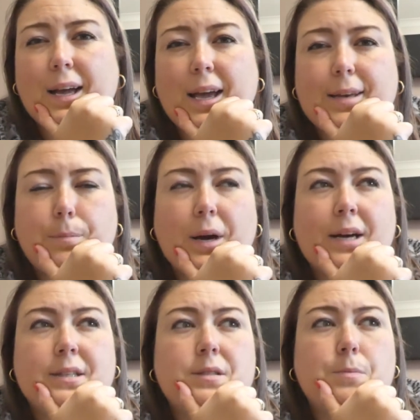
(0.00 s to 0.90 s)
a
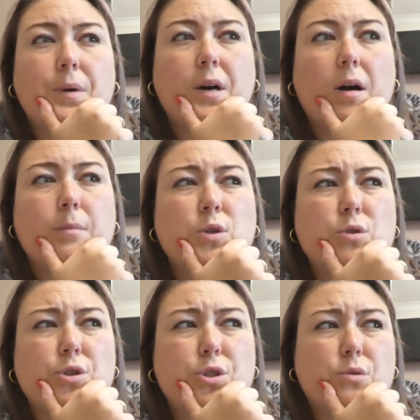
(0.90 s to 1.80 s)
headband, but I'm
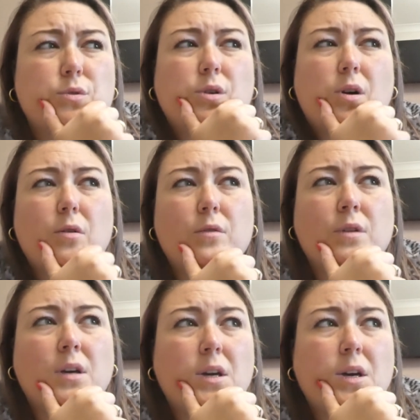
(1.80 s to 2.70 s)
not sure on